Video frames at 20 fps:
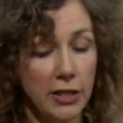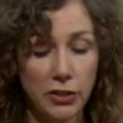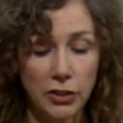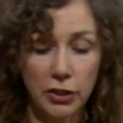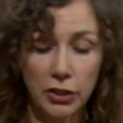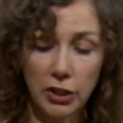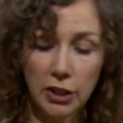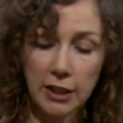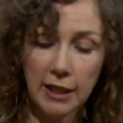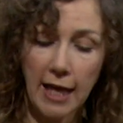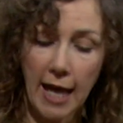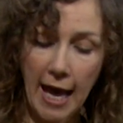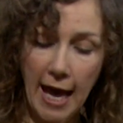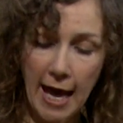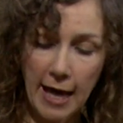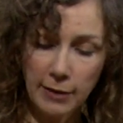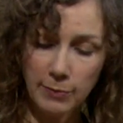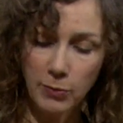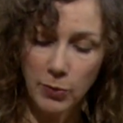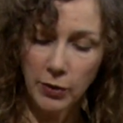you're going to
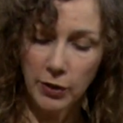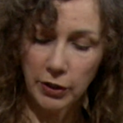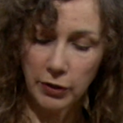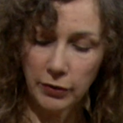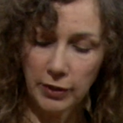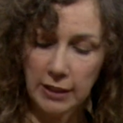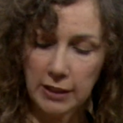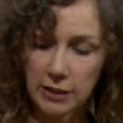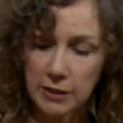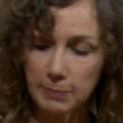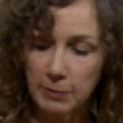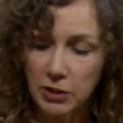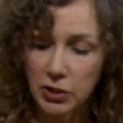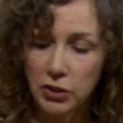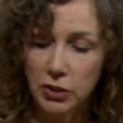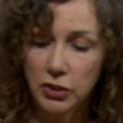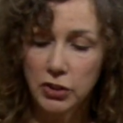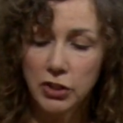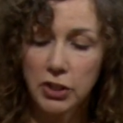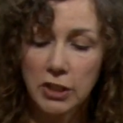add more greens, but
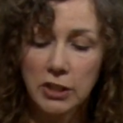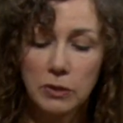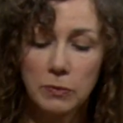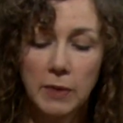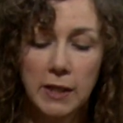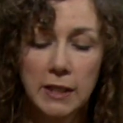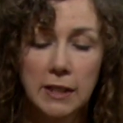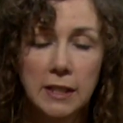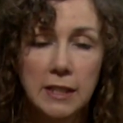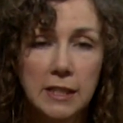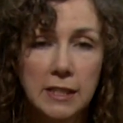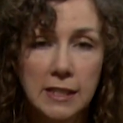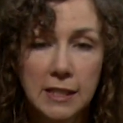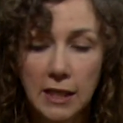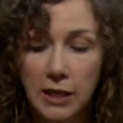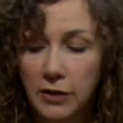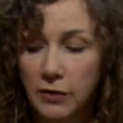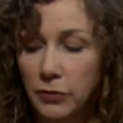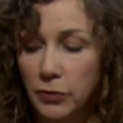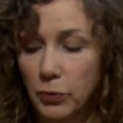you just wanted to
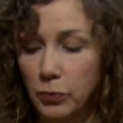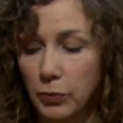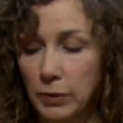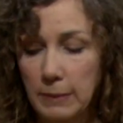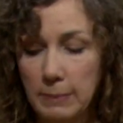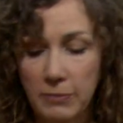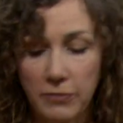start the rim